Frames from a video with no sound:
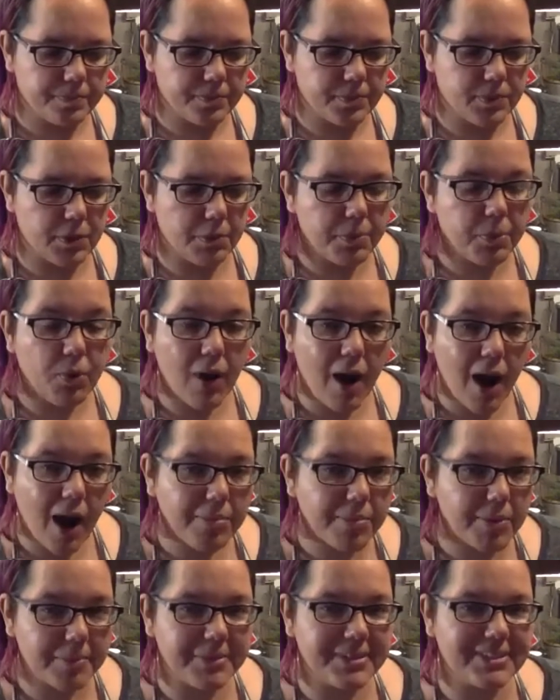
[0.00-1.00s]
the
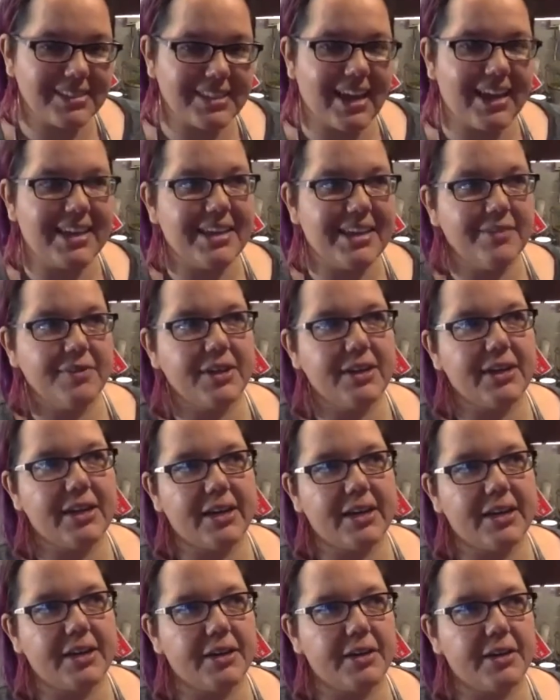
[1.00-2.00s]
problem is that even
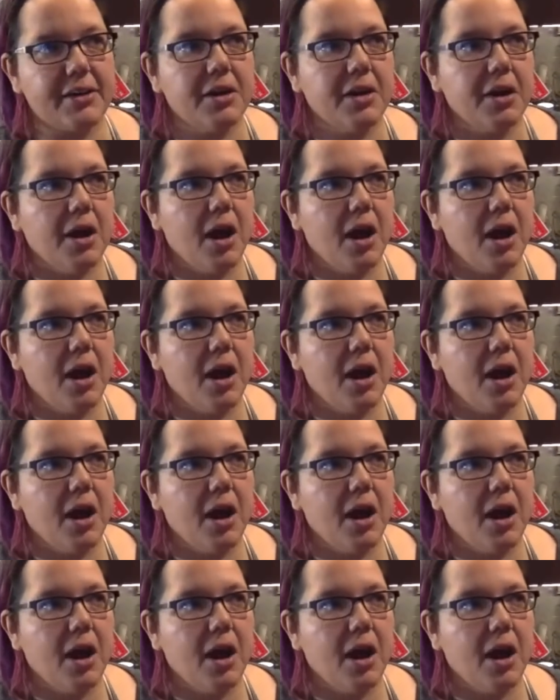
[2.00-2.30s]
in